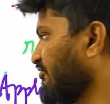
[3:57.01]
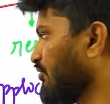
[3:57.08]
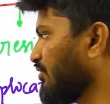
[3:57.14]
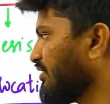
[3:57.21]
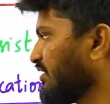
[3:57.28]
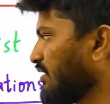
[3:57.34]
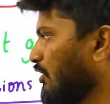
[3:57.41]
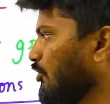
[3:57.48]

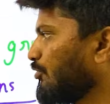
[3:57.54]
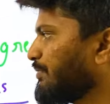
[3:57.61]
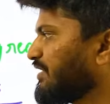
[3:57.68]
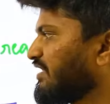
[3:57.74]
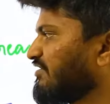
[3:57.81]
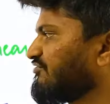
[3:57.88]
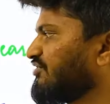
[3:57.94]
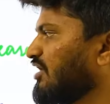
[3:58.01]
found in how
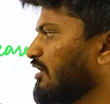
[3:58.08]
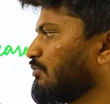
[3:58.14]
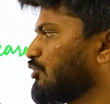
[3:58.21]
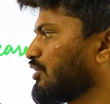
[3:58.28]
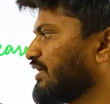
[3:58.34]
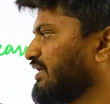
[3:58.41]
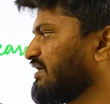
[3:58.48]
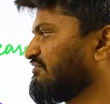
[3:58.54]
many of the
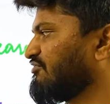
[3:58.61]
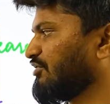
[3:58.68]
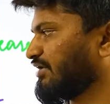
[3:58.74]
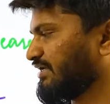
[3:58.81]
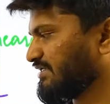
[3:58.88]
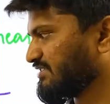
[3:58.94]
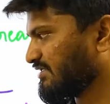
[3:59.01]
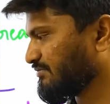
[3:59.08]
above kind of
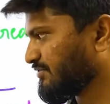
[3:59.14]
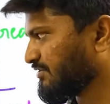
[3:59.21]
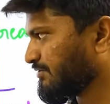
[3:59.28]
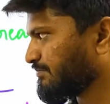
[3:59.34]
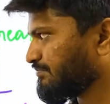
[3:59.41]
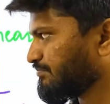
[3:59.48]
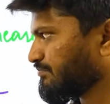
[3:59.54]
organisms?